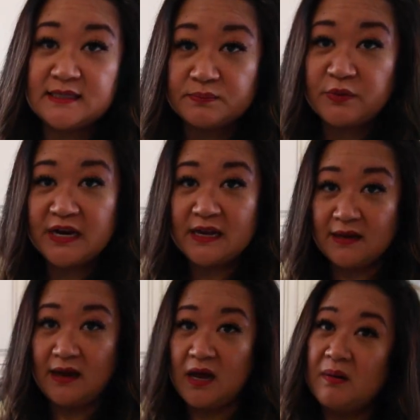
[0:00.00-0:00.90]
It's pretty
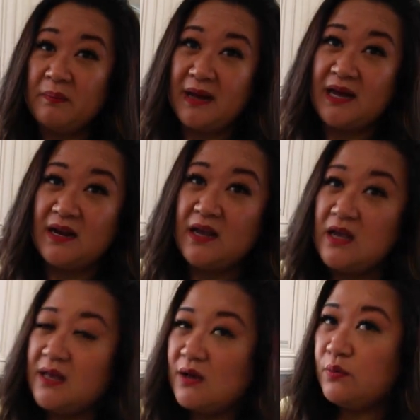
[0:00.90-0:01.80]
good, but
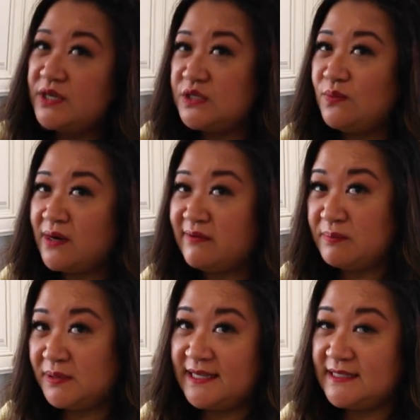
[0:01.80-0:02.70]
we do want to
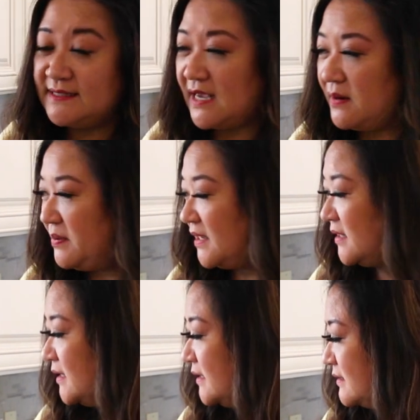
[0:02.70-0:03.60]
replace it
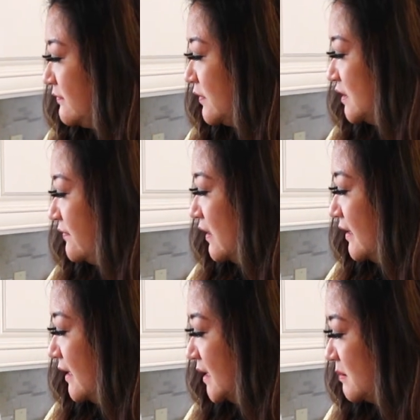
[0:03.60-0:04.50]
because first of
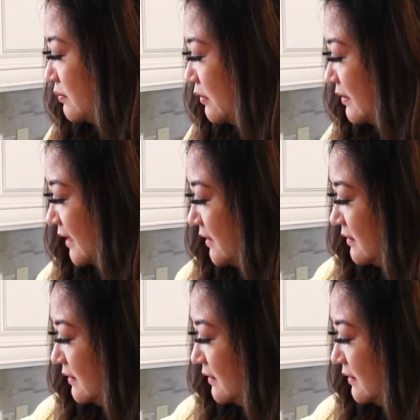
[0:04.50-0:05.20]
all, it is broken